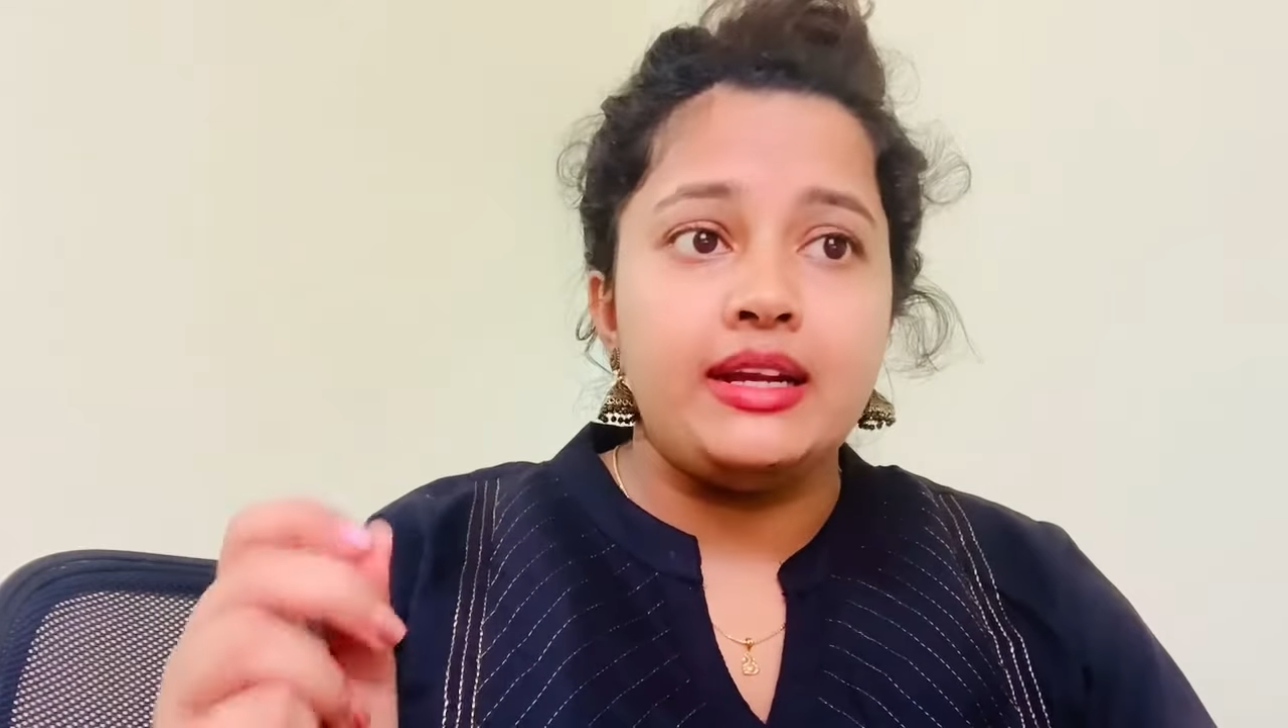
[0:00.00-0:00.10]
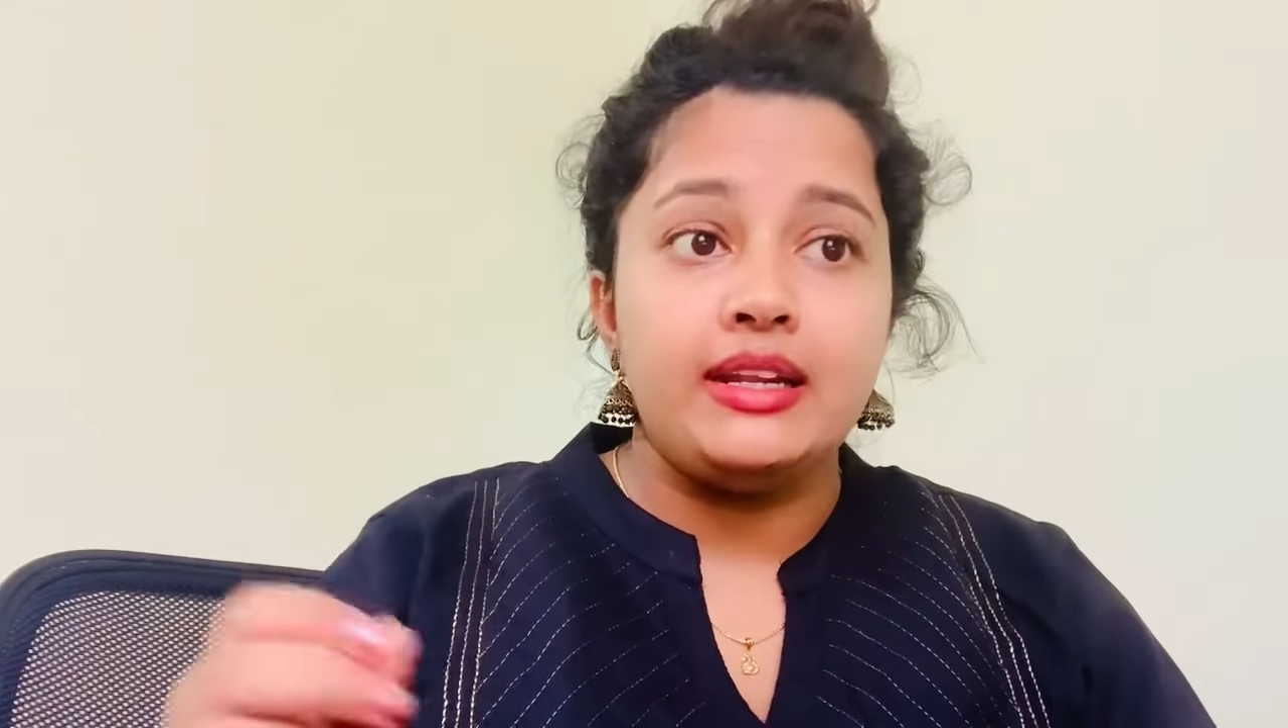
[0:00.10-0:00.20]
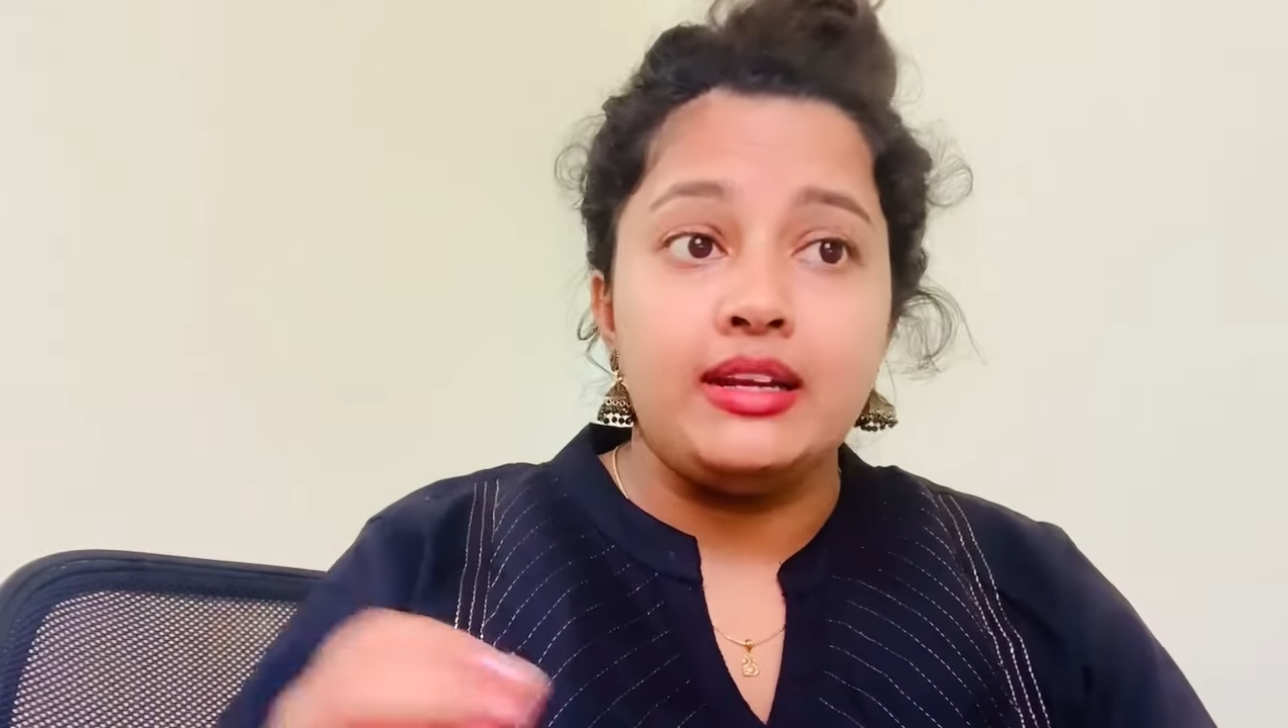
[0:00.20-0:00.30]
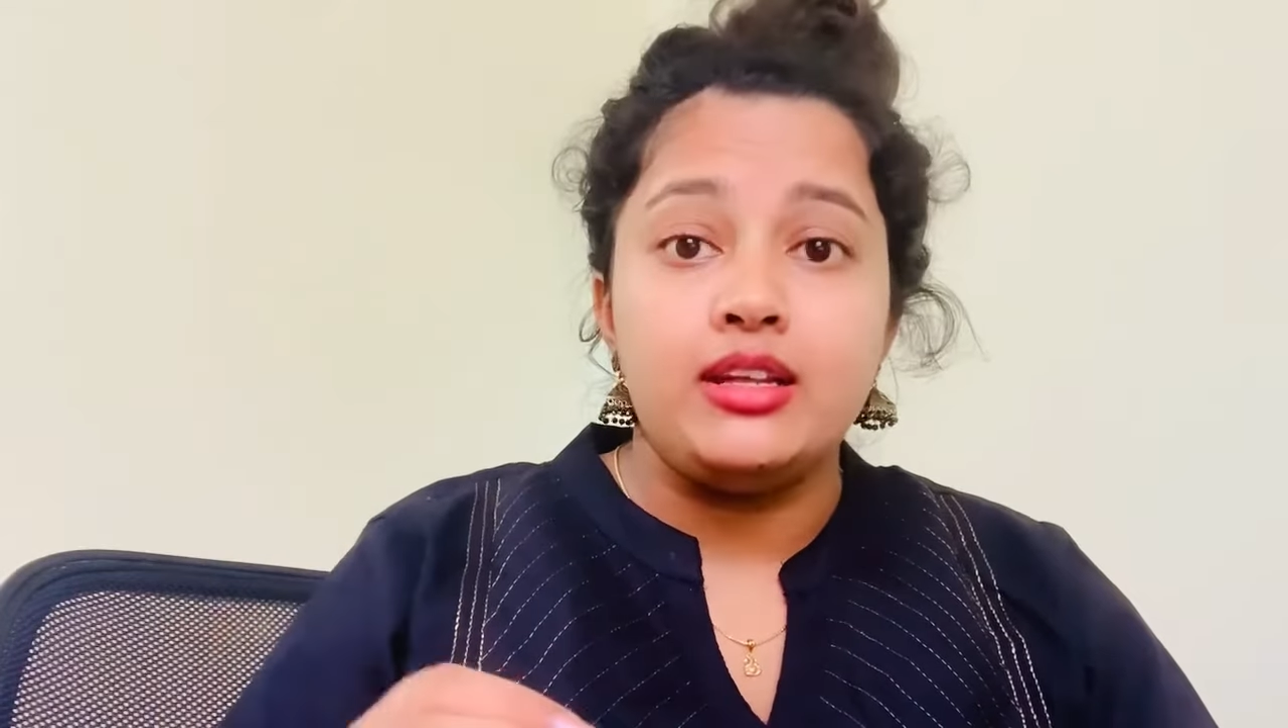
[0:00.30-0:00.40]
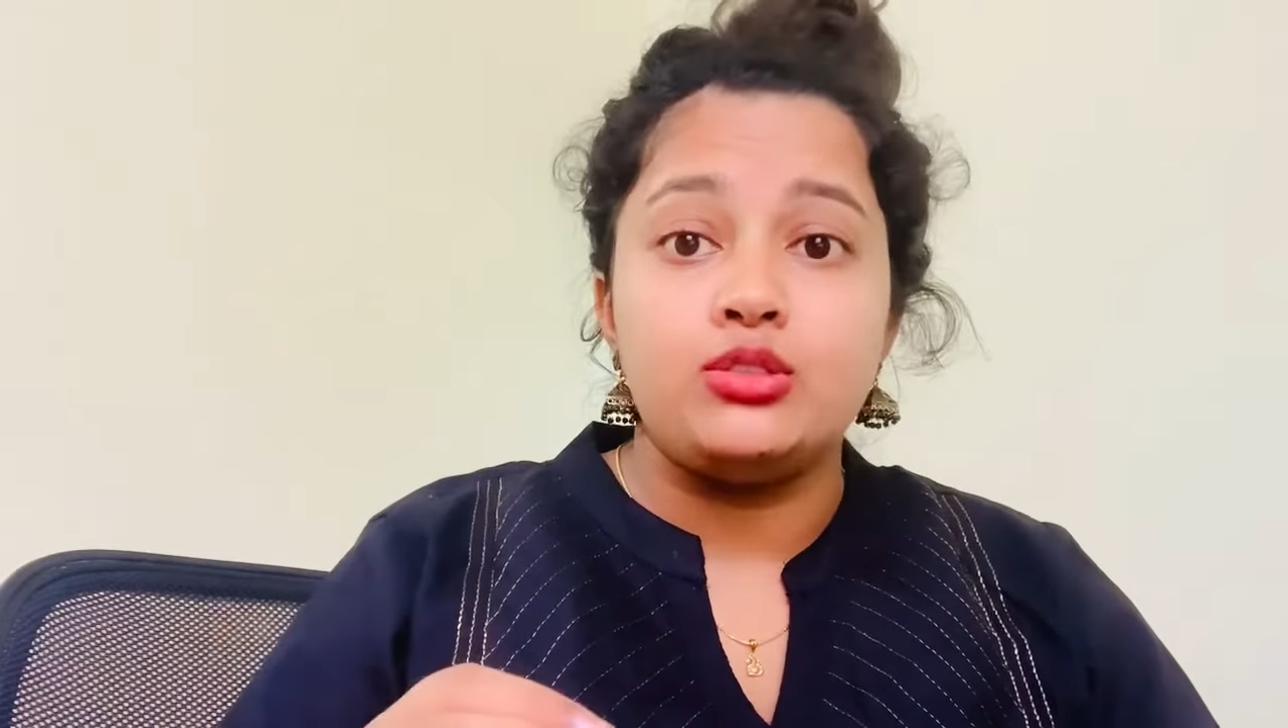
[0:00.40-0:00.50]

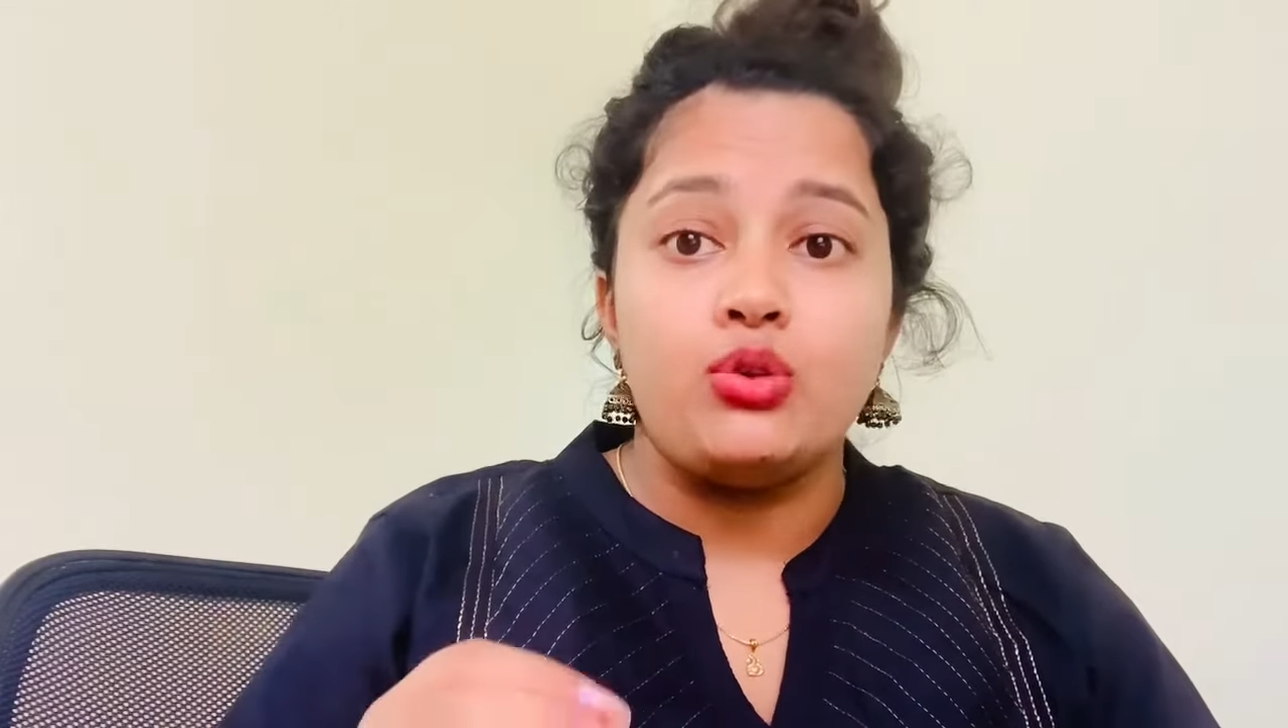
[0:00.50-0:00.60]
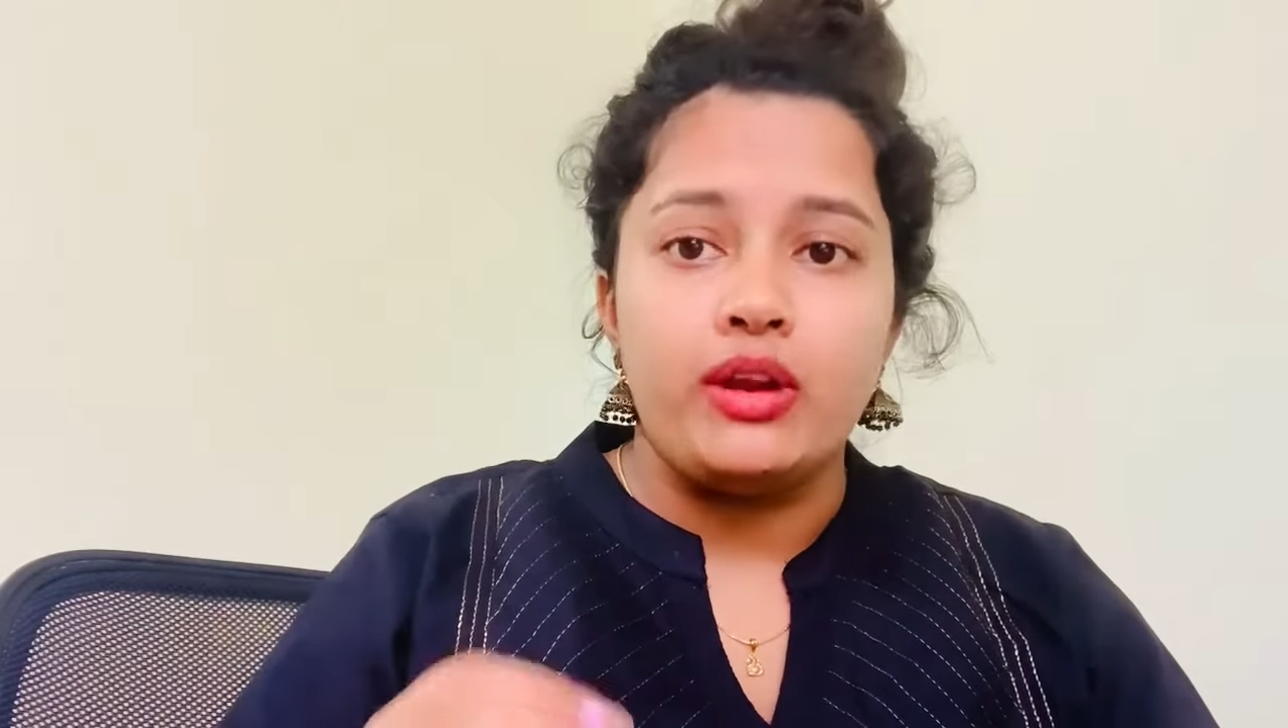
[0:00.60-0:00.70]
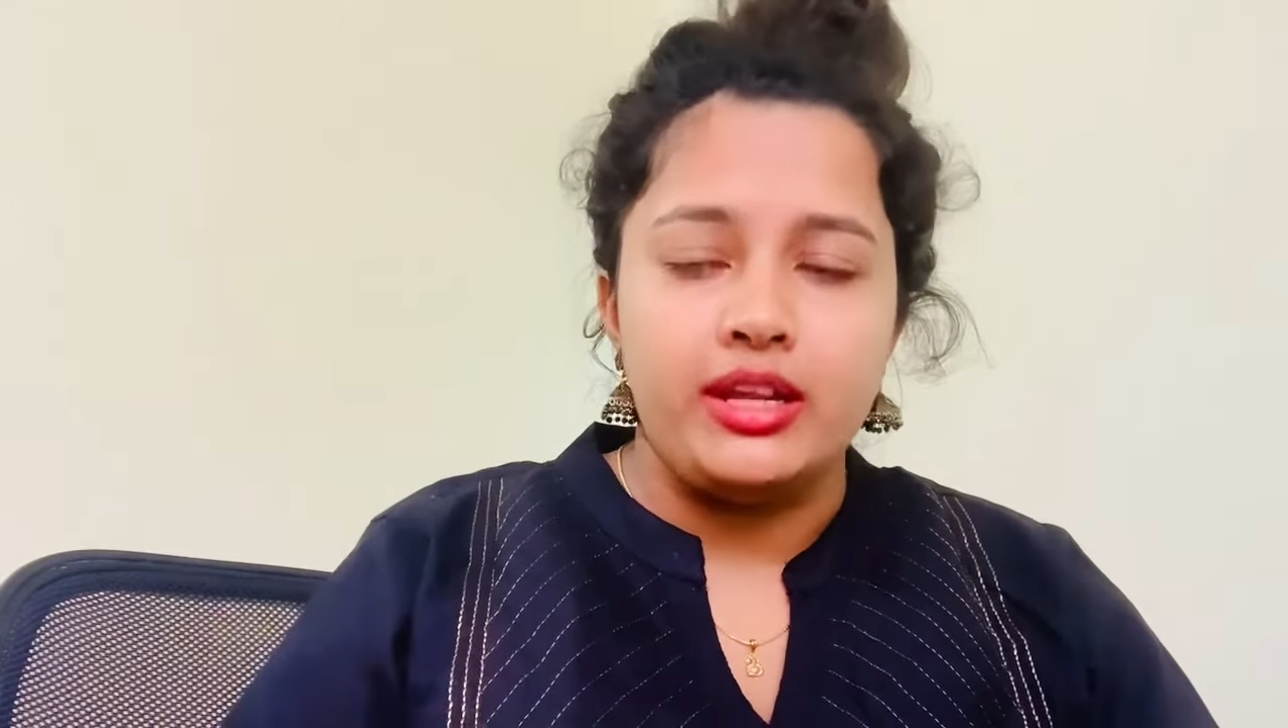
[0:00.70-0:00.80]
illness or